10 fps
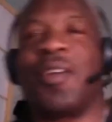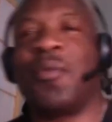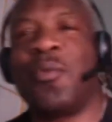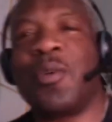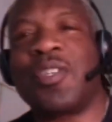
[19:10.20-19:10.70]

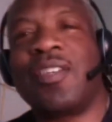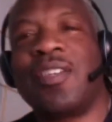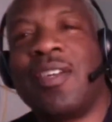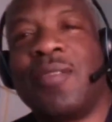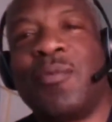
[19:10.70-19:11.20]
wasn't
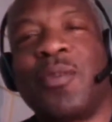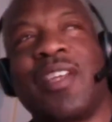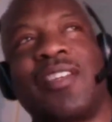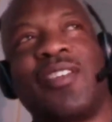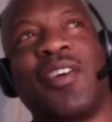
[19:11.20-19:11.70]

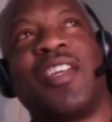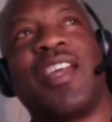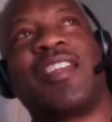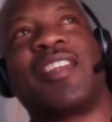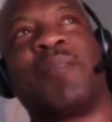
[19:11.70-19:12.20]
that done
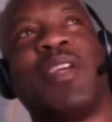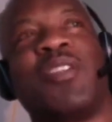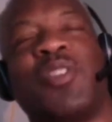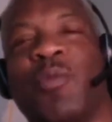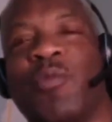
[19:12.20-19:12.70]
at that place
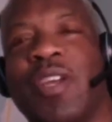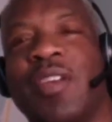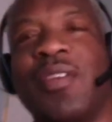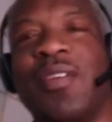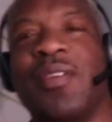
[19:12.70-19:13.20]
in
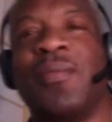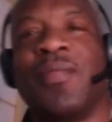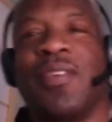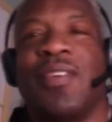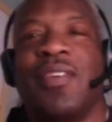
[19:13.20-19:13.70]
Marin?
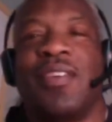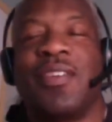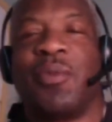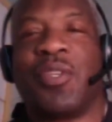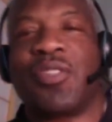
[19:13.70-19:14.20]

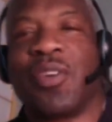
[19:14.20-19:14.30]
Then we started